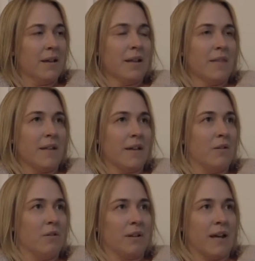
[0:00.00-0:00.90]
They're
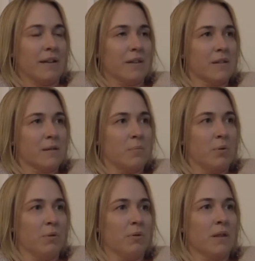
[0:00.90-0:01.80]
not getting the
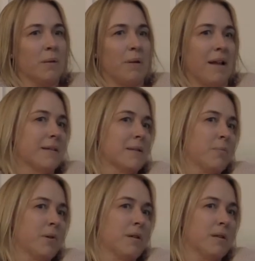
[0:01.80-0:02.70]
support and the plans
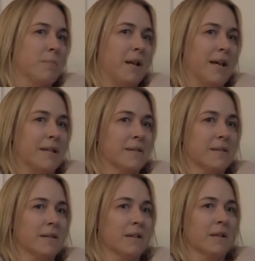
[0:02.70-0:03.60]
put into
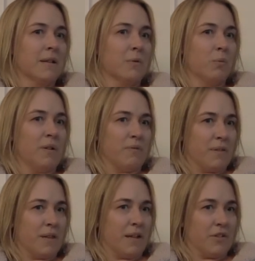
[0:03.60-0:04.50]
place with
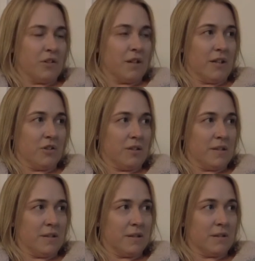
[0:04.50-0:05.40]
the education
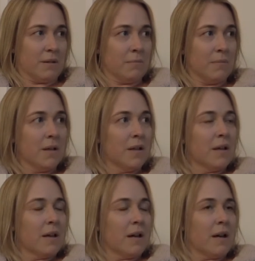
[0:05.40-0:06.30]
system.
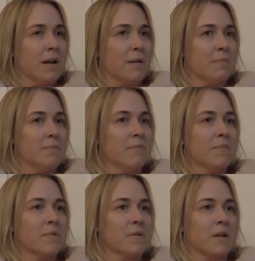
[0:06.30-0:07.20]

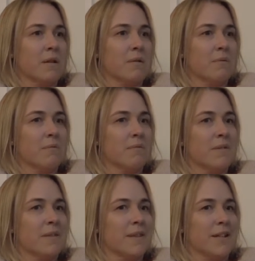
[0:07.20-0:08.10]
So
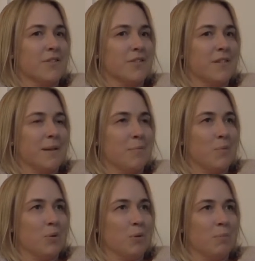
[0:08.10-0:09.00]
they're
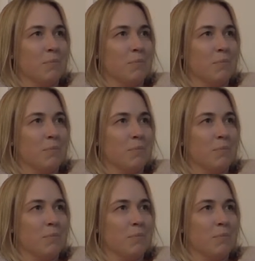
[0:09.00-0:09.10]
more